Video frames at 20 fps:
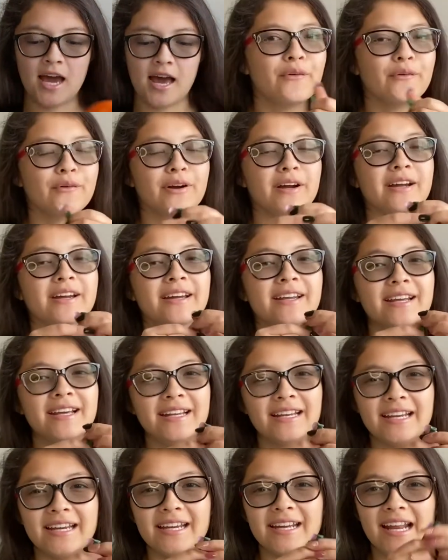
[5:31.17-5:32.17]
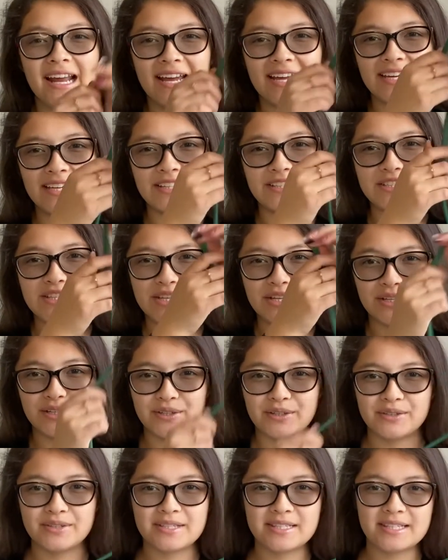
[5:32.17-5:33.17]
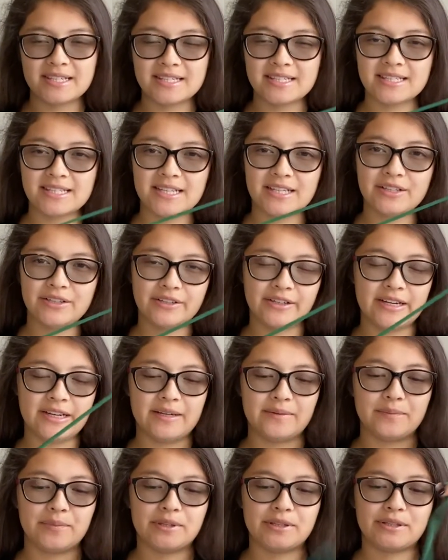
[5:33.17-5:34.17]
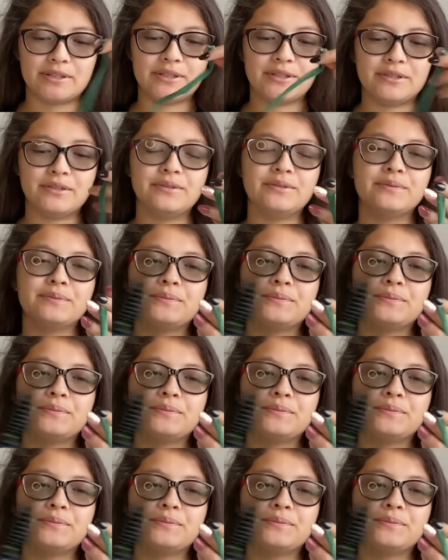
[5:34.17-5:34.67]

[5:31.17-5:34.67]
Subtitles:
We're gonna need a 260 green balloon,